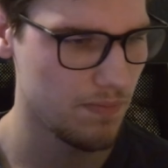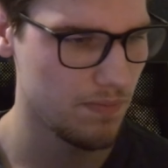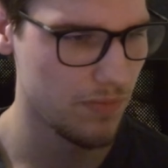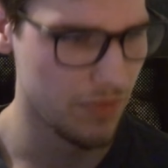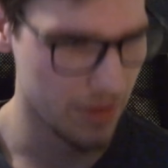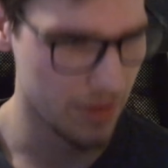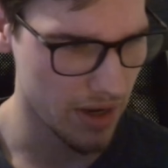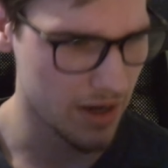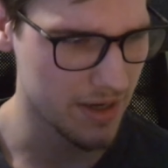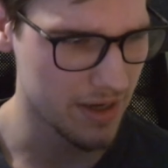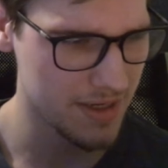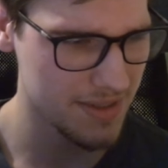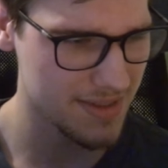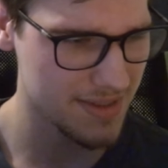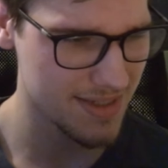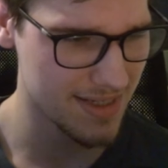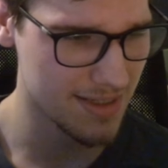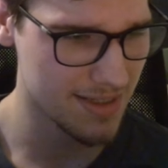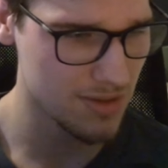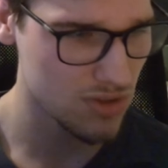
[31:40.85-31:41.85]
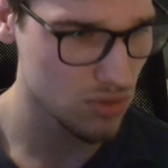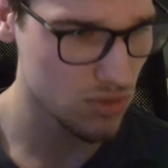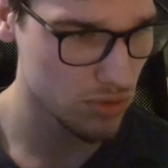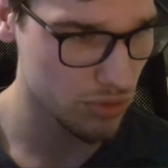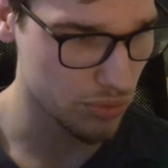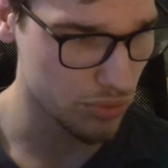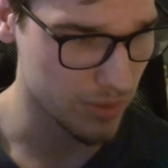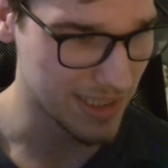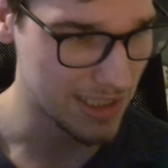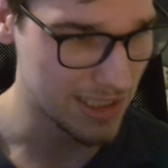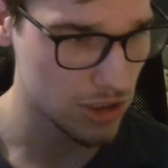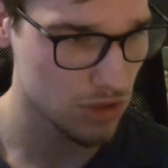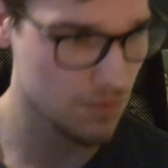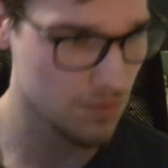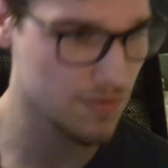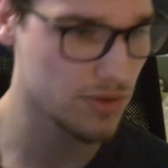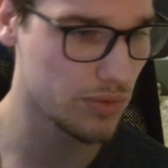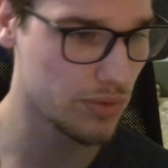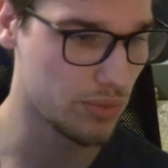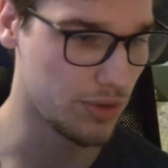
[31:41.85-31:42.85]
knight into the range
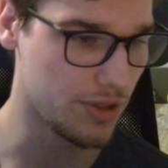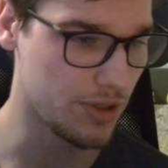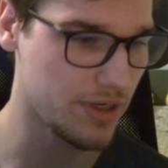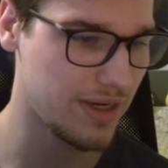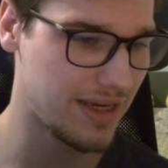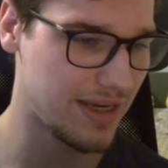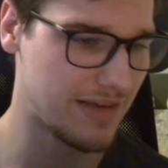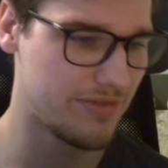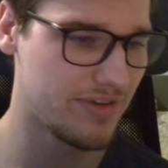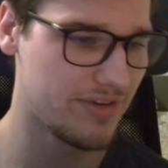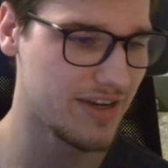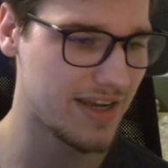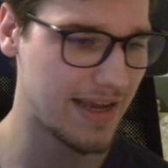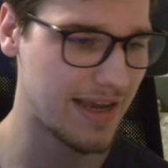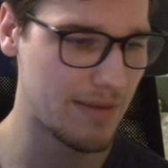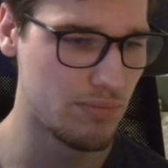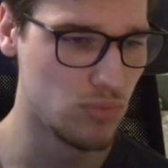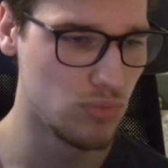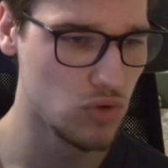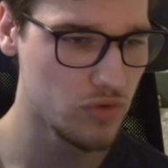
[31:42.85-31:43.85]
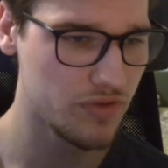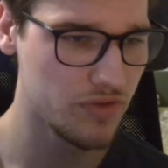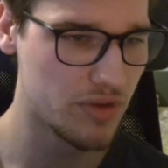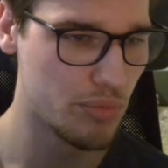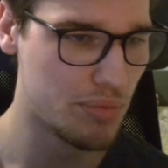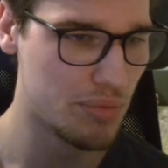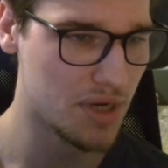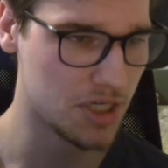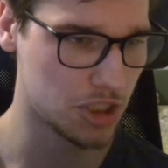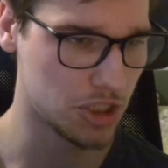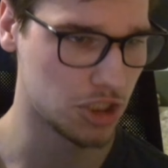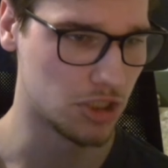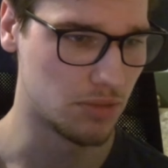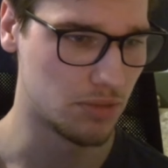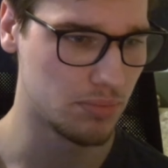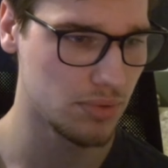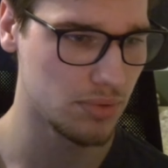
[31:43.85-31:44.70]
of the rook if I can move the bishop.